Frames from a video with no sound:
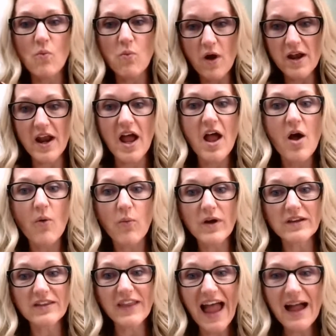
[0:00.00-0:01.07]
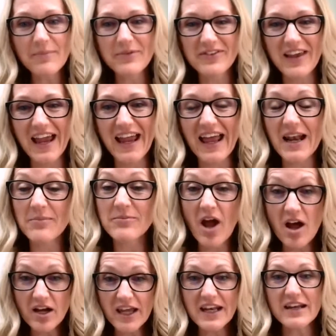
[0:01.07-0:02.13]
what labs say. And I'm
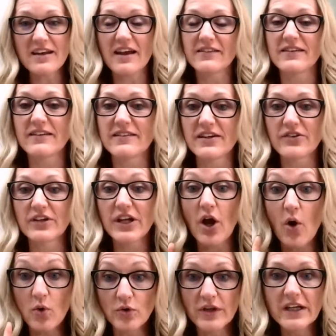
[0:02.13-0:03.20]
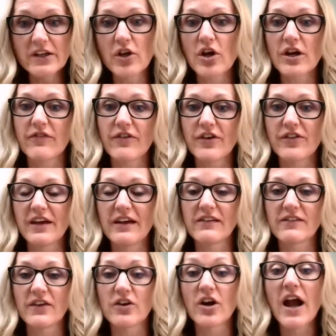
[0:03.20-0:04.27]
not going to necessarily only look for
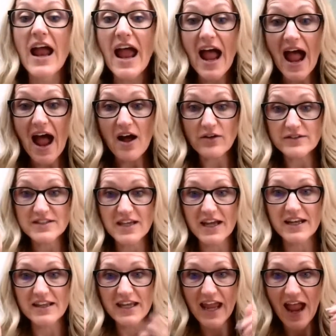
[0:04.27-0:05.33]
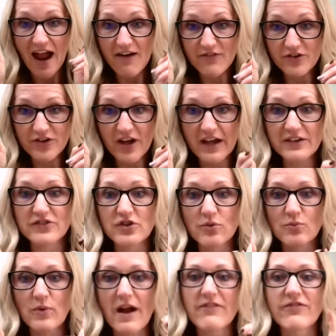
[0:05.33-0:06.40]
things that are outside of the advertised
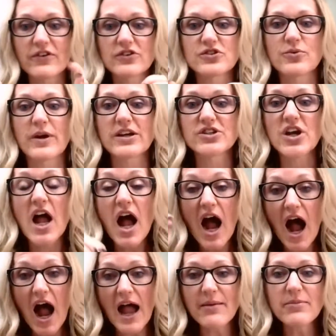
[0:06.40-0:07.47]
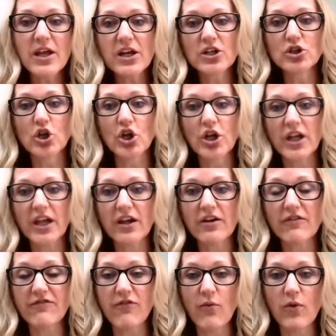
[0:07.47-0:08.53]
reference range. I'm going to look
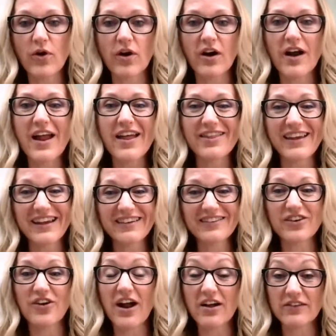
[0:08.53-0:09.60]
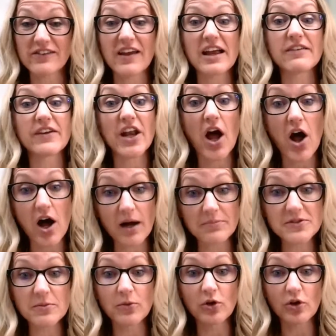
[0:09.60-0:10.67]
for things that are outside of an
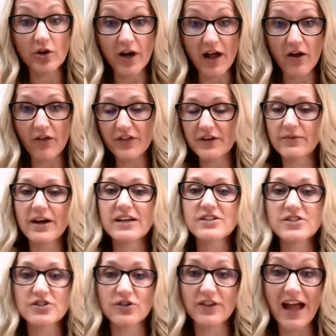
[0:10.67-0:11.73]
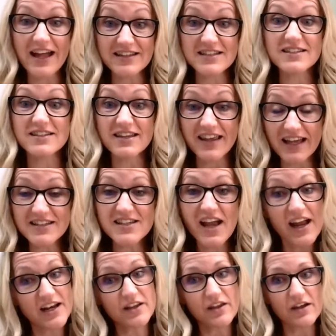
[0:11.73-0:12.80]
optimal or healthy range. So that's
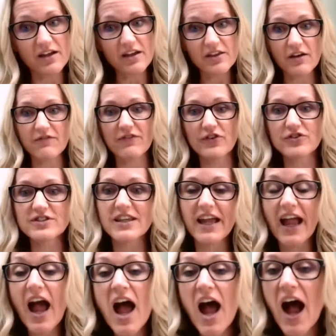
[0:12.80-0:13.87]
kind of the first thing.